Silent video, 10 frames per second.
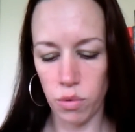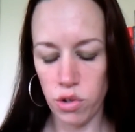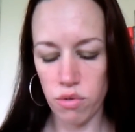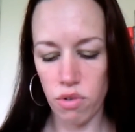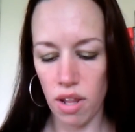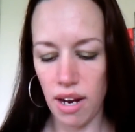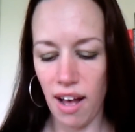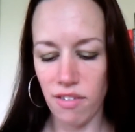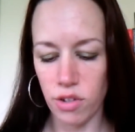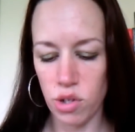Would you rather
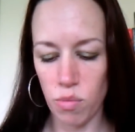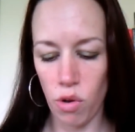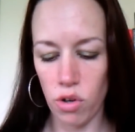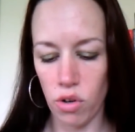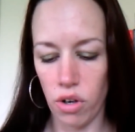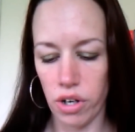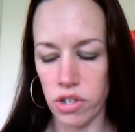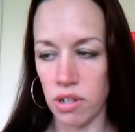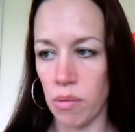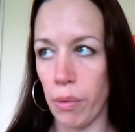have a smaller or
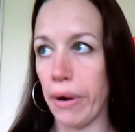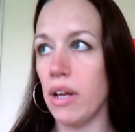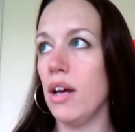larger number?